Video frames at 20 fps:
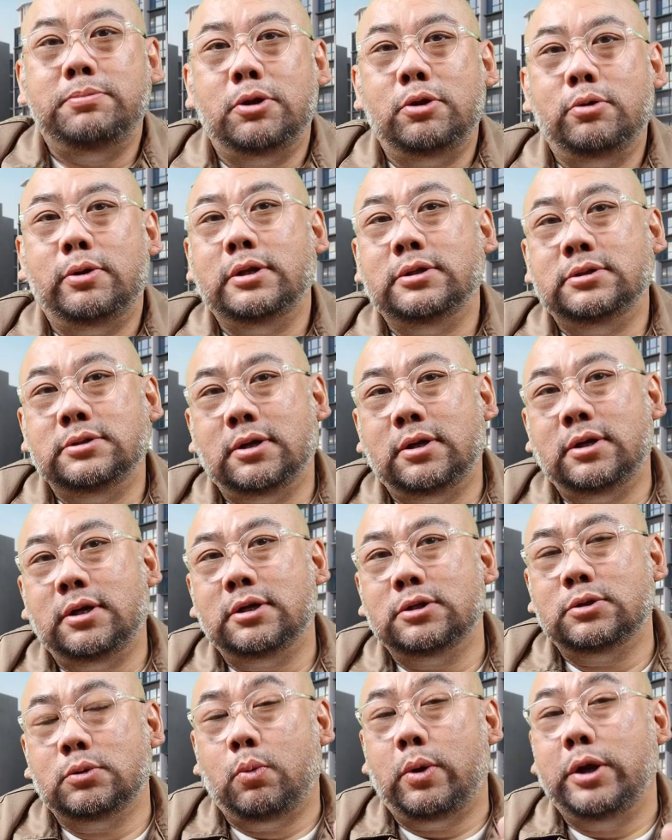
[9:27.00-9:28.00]
a comment below
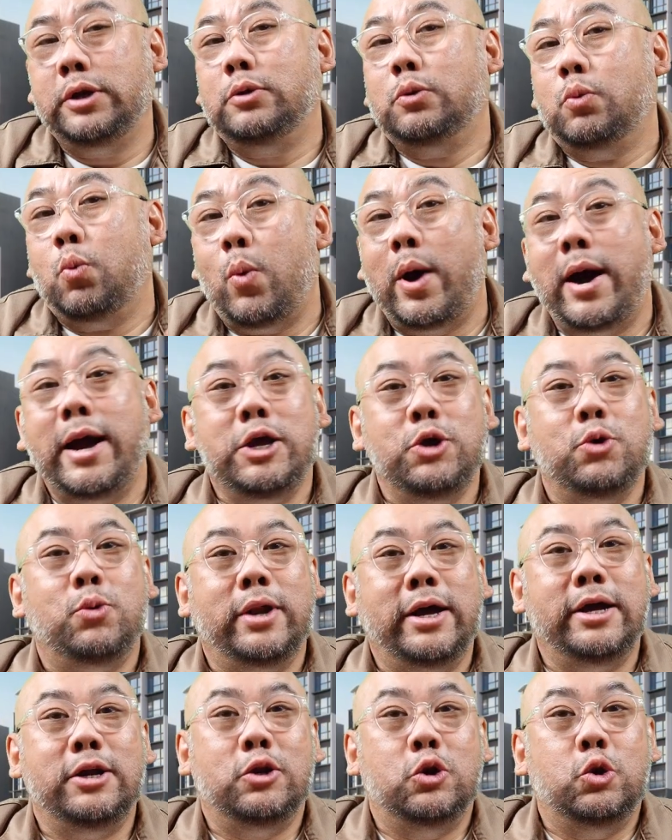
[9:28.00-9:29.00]
and tell us why you
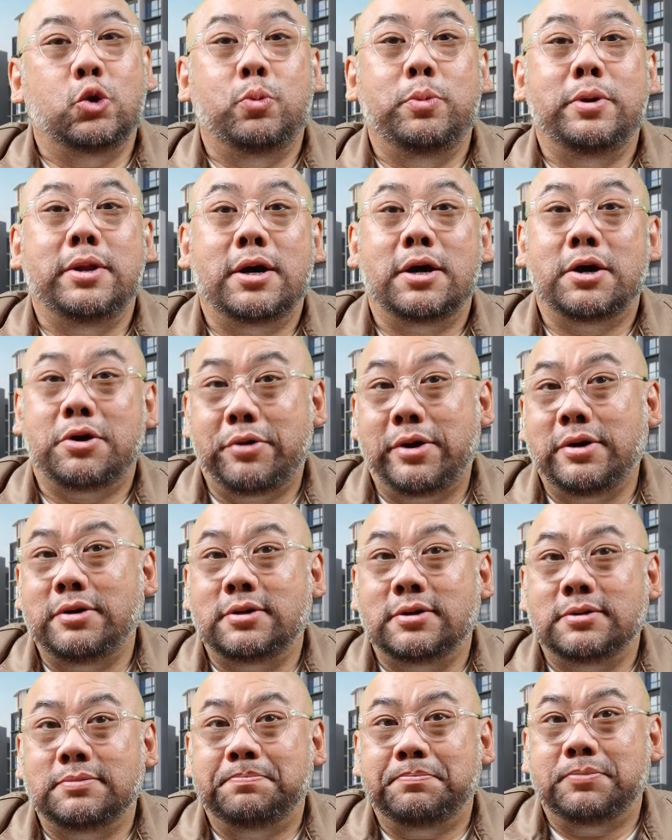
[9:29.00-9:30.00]
like Lumina Grant.
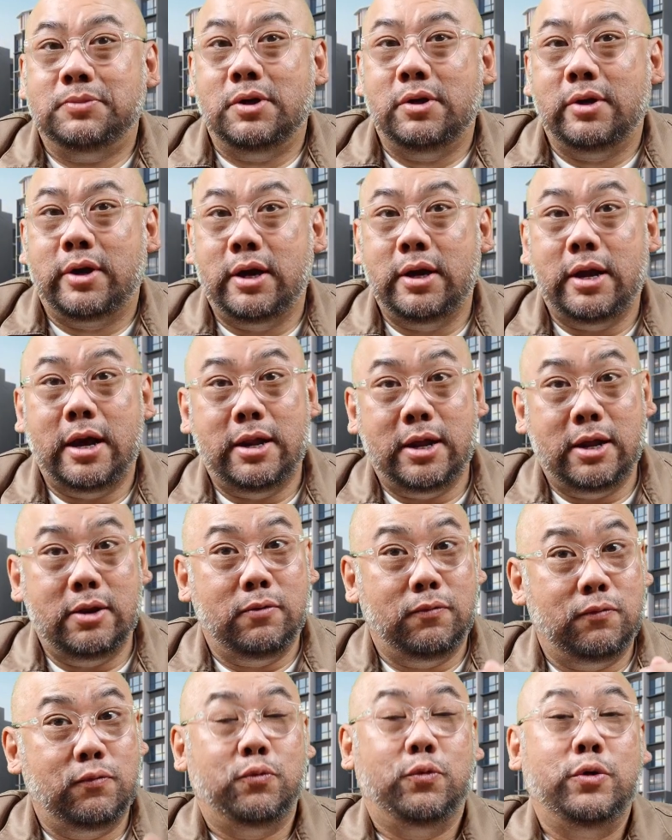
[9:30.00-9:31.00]
Okay, and then
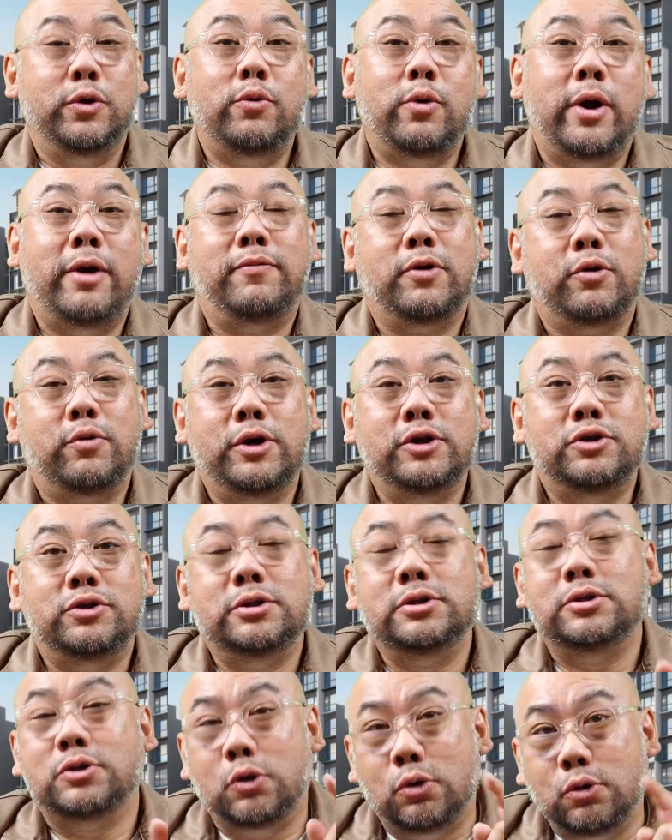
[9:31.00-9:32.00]
if you have a
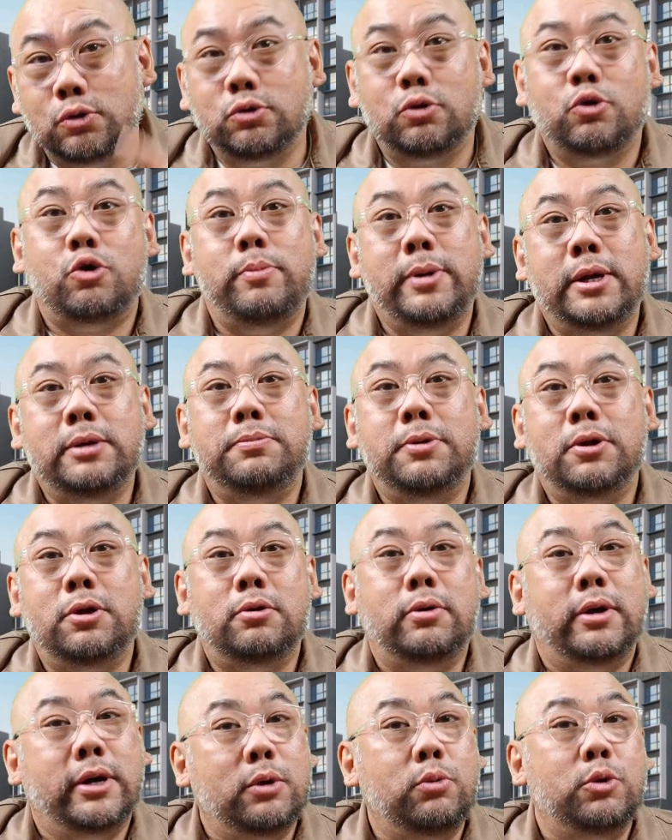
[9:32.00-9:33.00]
questions, also comment
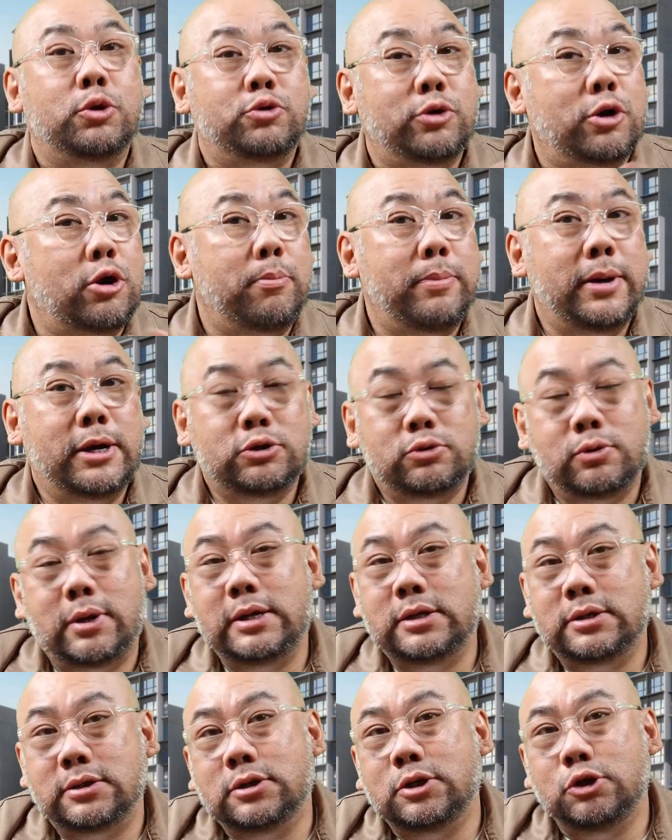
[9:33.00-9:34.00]
below and then we'll try our best to
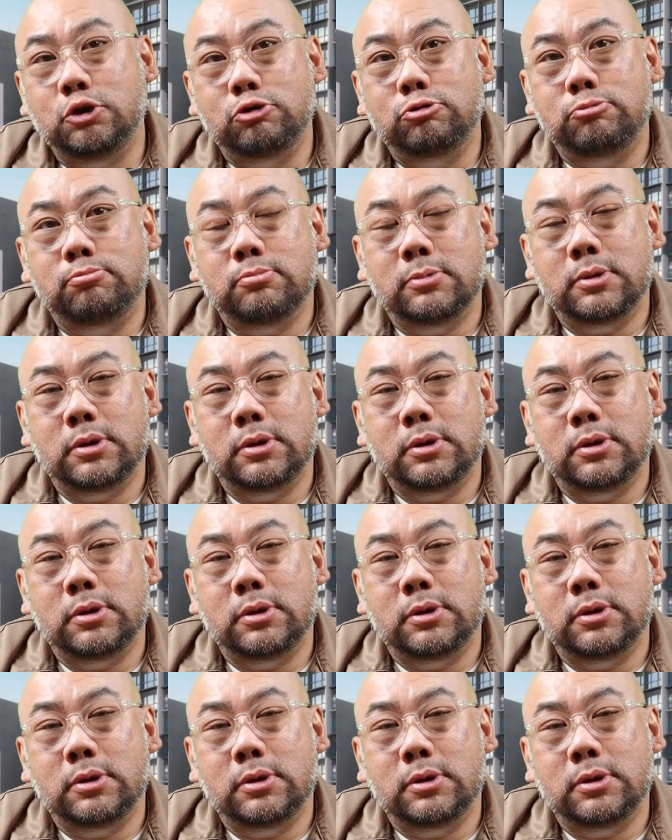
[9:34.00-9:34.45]
answer you.